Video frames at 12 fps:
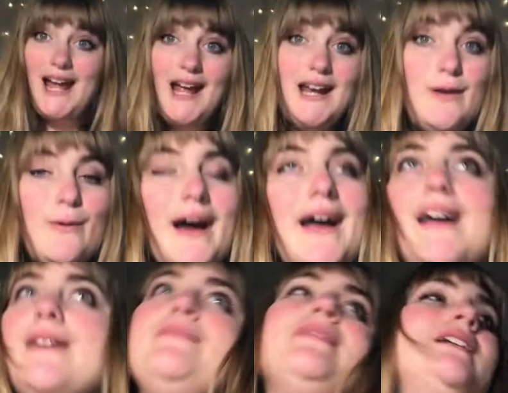
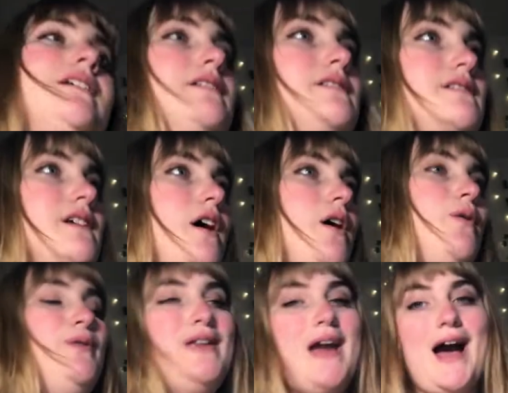Anyway,
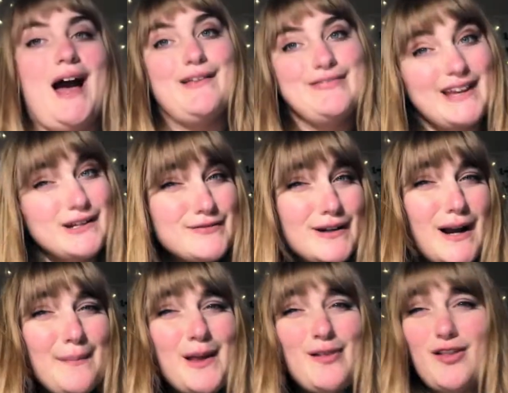so yeah, thanks for
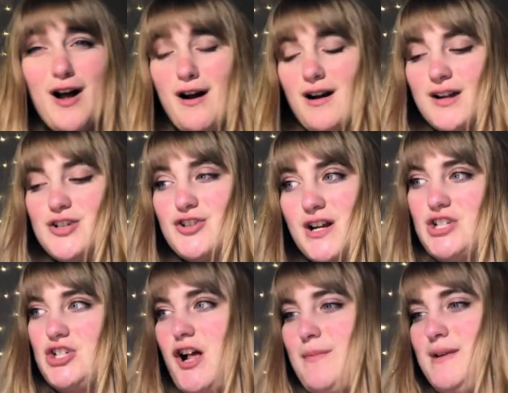coming along dress
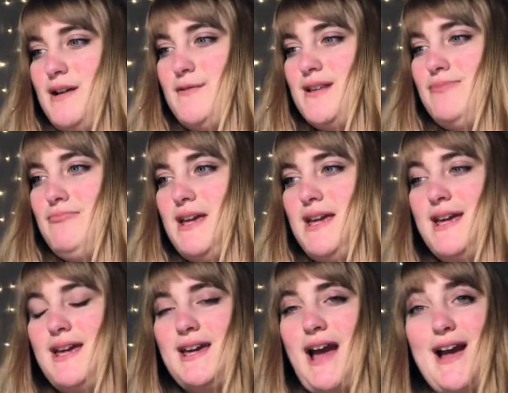shopping with
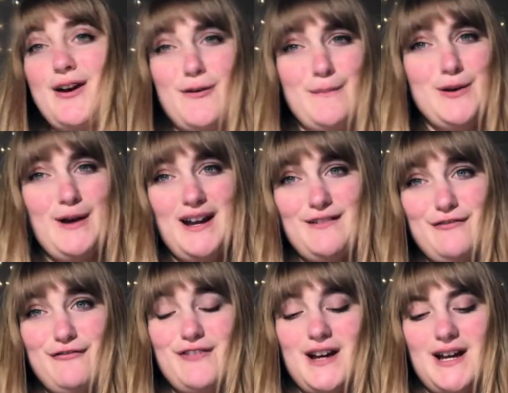me. I hope you had
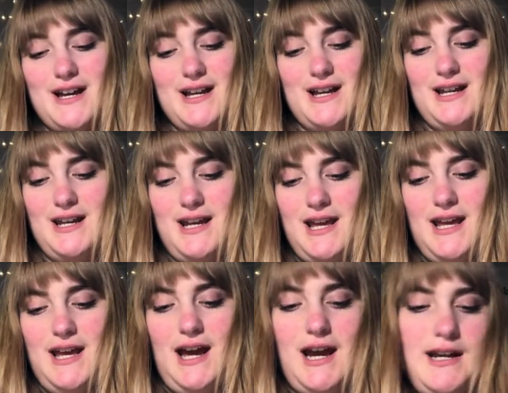fun.
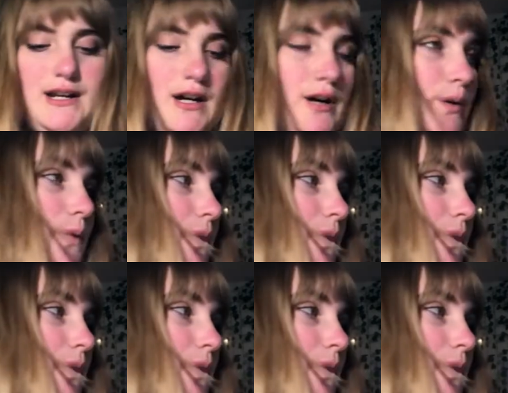I know it